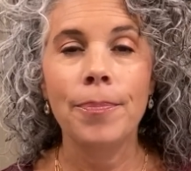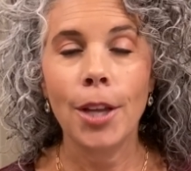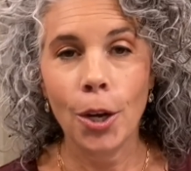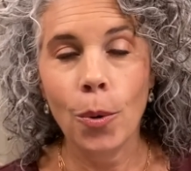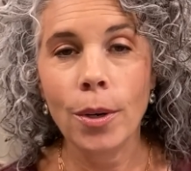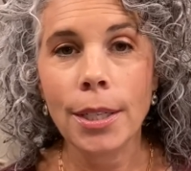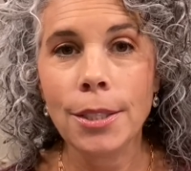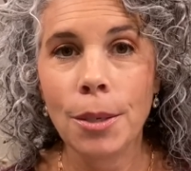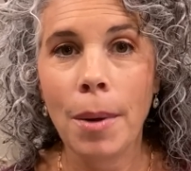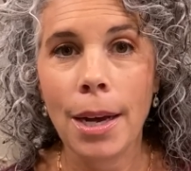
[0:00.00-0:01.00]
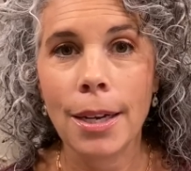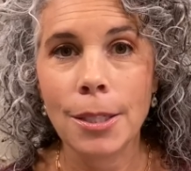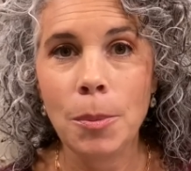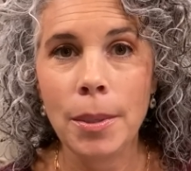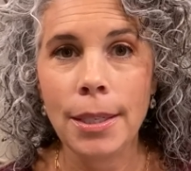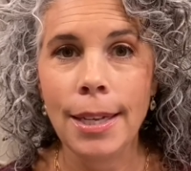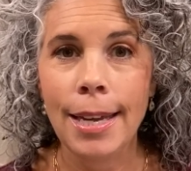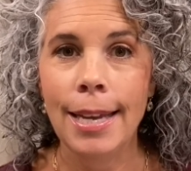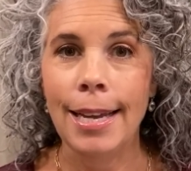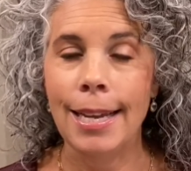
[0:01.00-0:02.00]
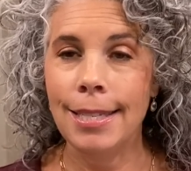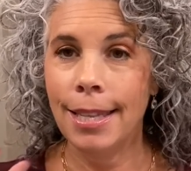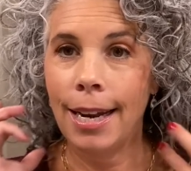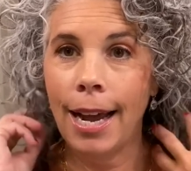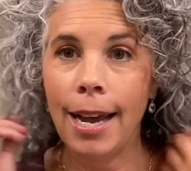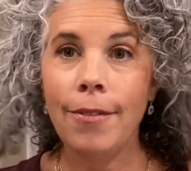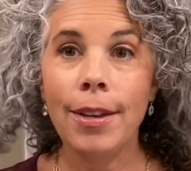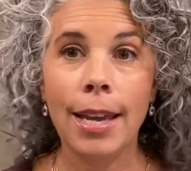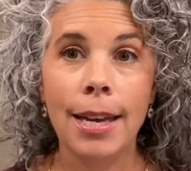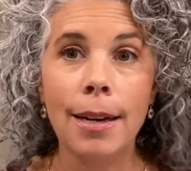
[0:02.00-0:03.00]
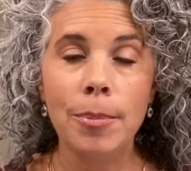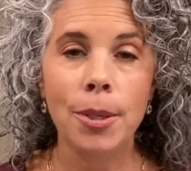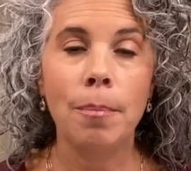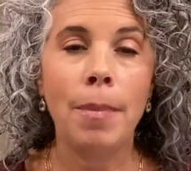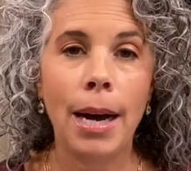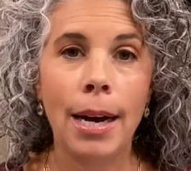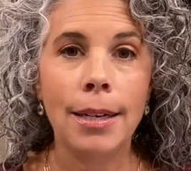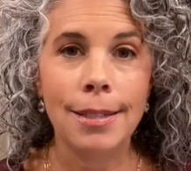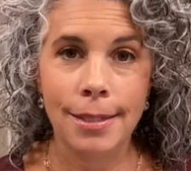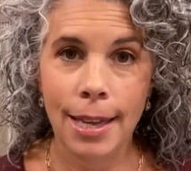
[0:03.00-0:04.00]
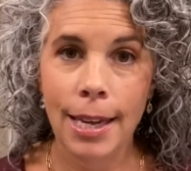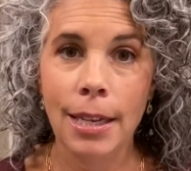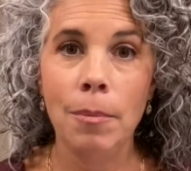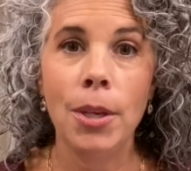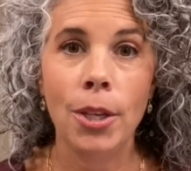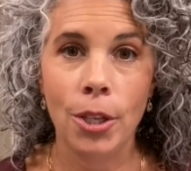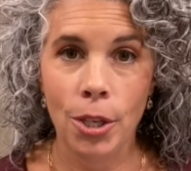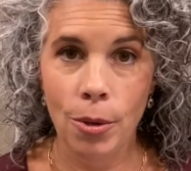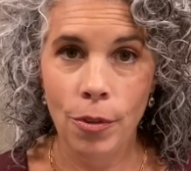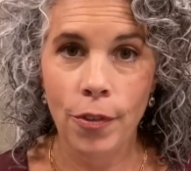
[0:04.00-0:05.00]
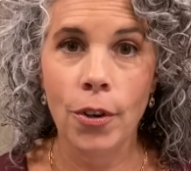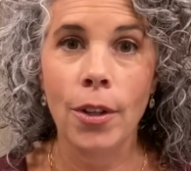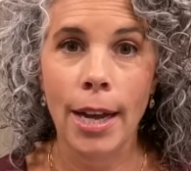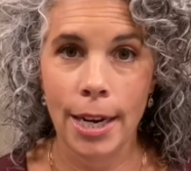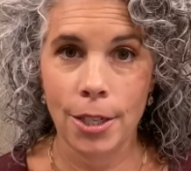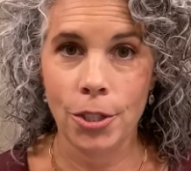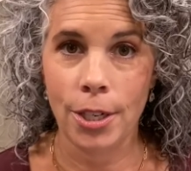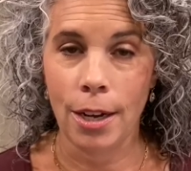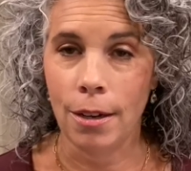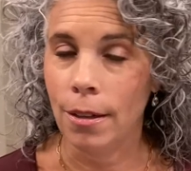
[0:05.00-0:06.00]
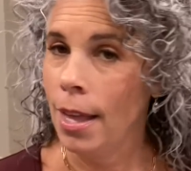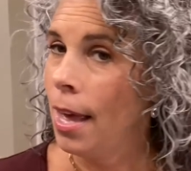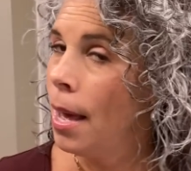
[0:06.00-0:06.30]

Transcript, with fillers: According to my husband, is that I have kept my same youthful hairstyle.